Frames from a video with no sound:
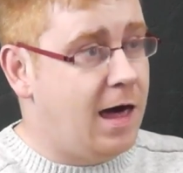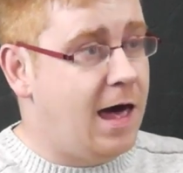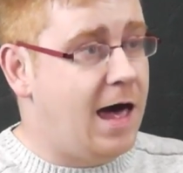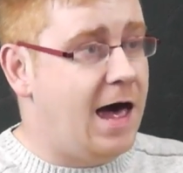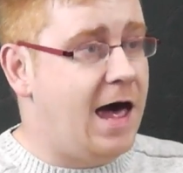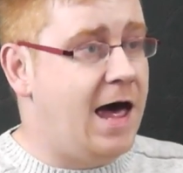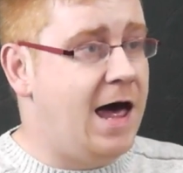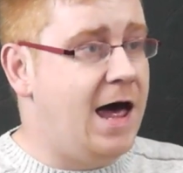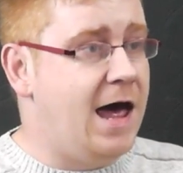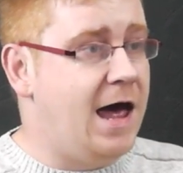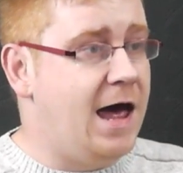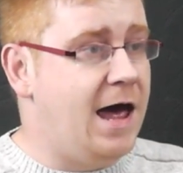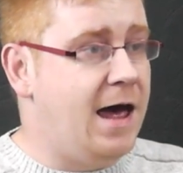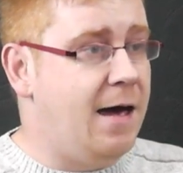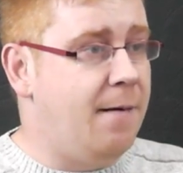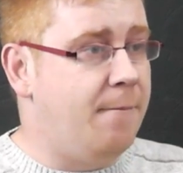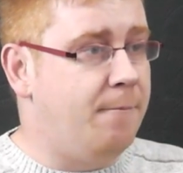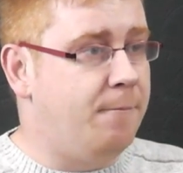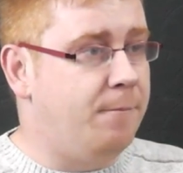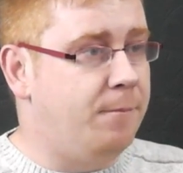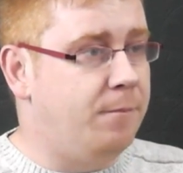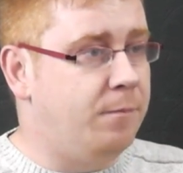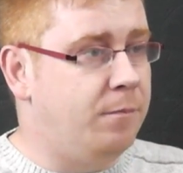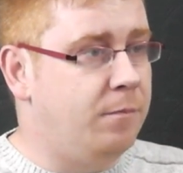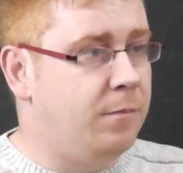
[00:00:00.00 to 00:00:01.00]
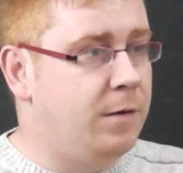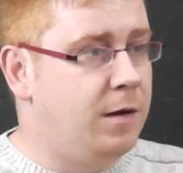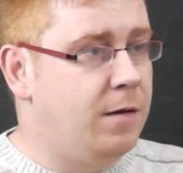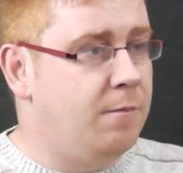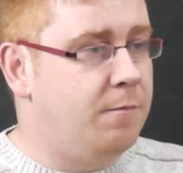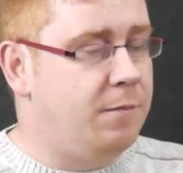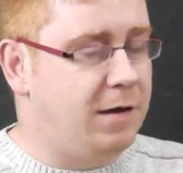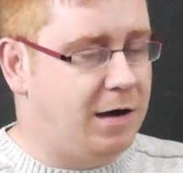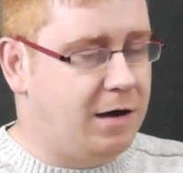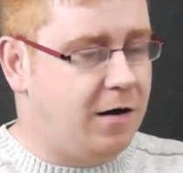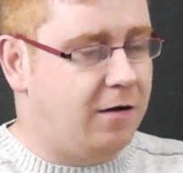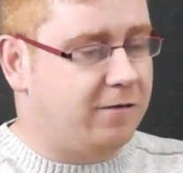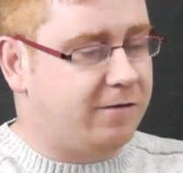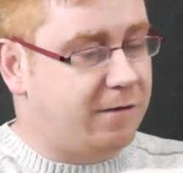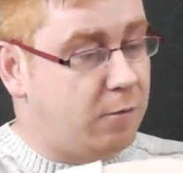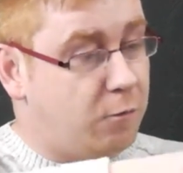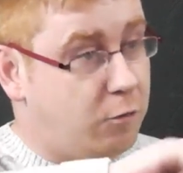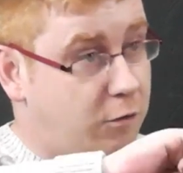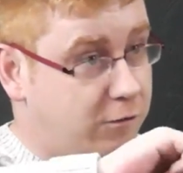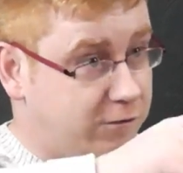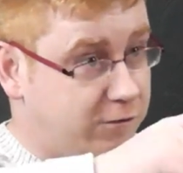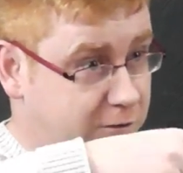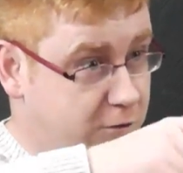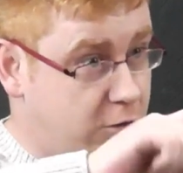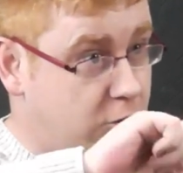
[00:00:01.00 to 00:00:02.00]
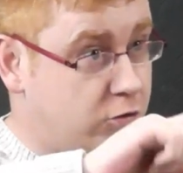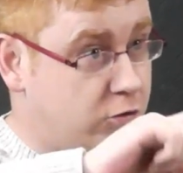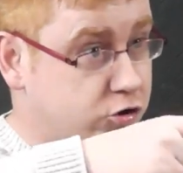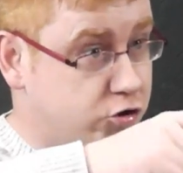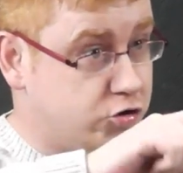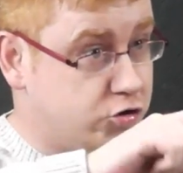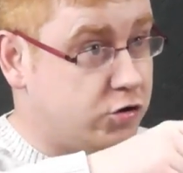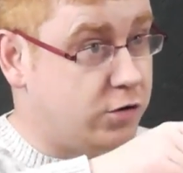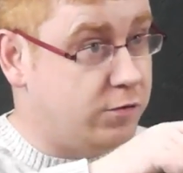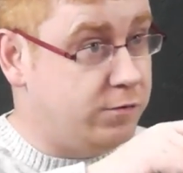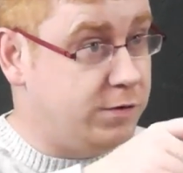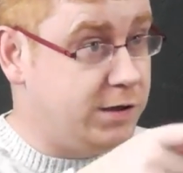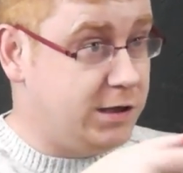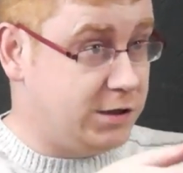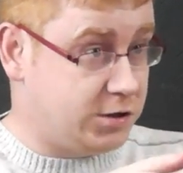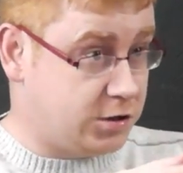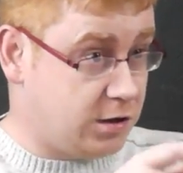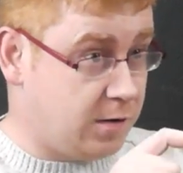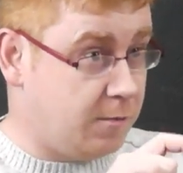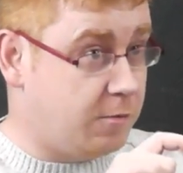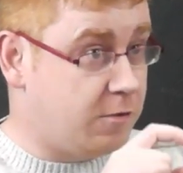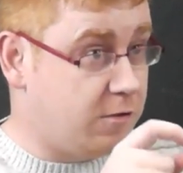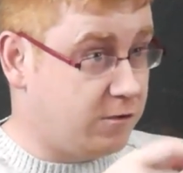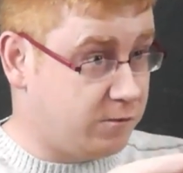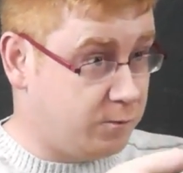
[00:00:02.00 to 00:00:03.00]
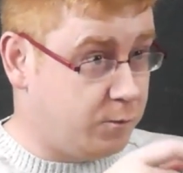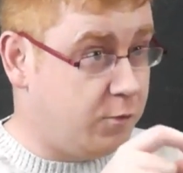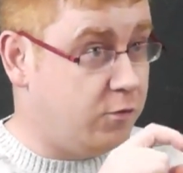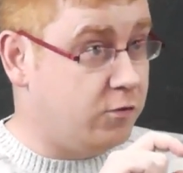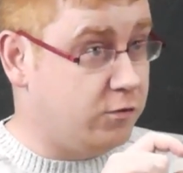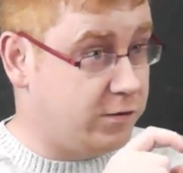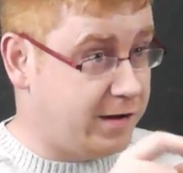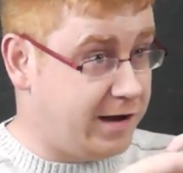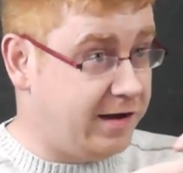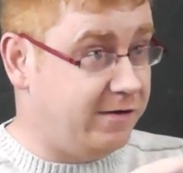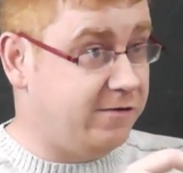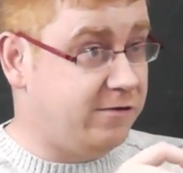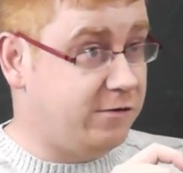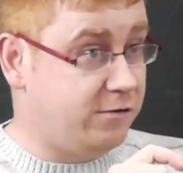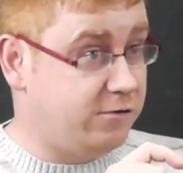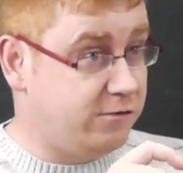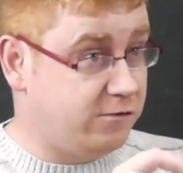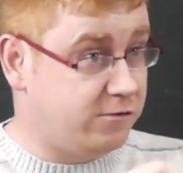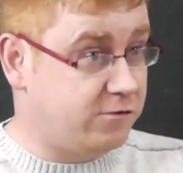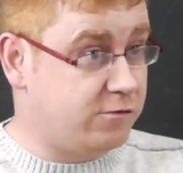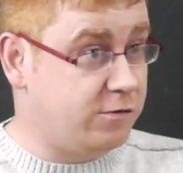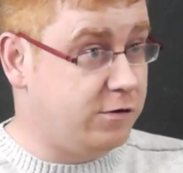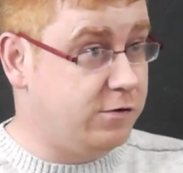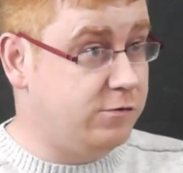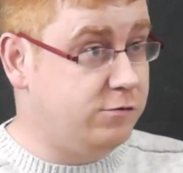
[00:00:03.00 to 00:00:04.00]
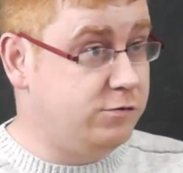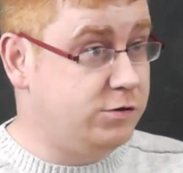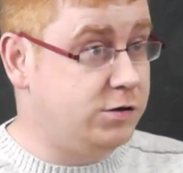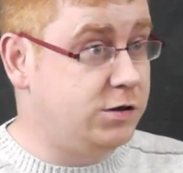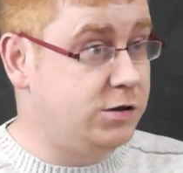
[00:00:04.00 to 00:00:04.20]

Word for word: Right. Um, because I wasn't unscrewing the top because both ends unscrewed.